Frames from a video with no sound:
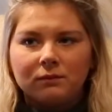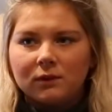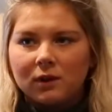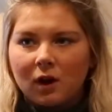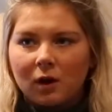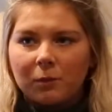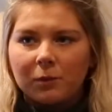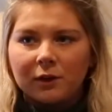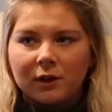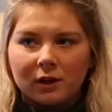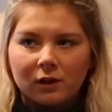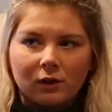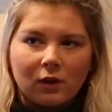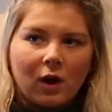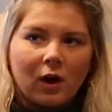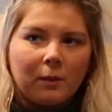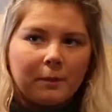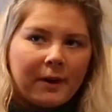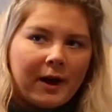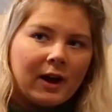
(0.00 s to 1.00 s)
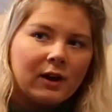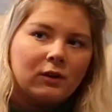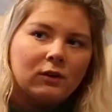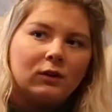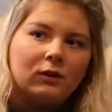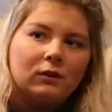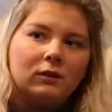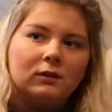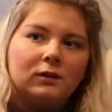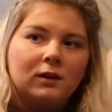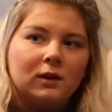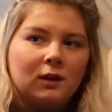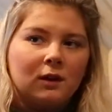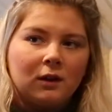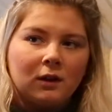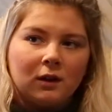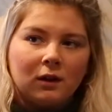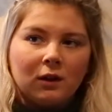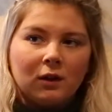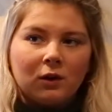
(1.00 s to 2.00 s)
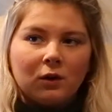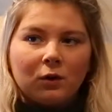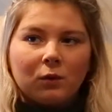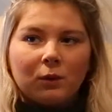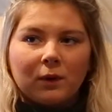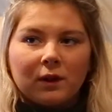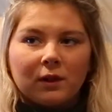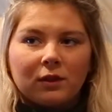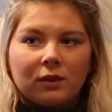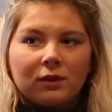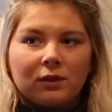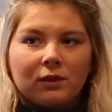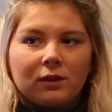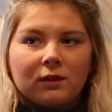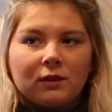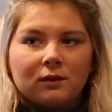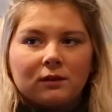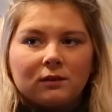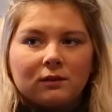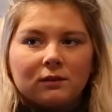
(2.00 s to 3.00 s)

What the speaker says: couple year long battle with